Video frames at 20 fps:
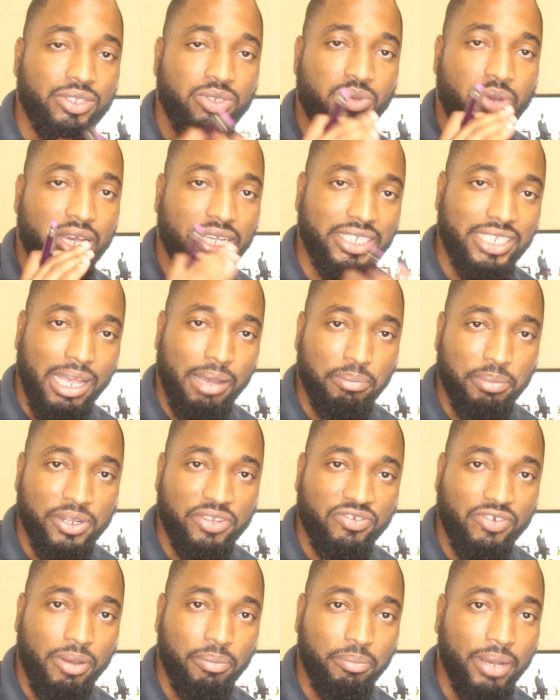do
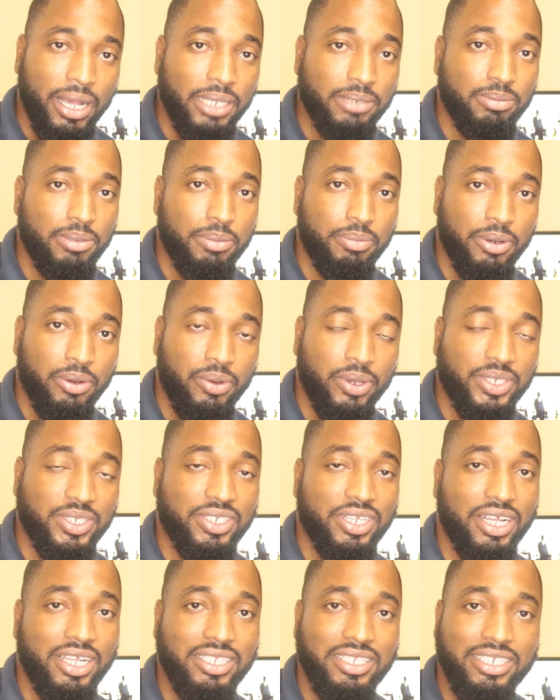examples from past paper
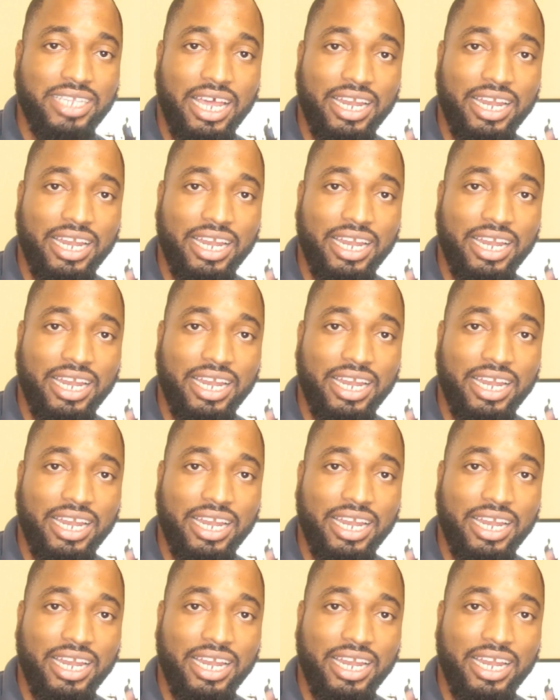questions,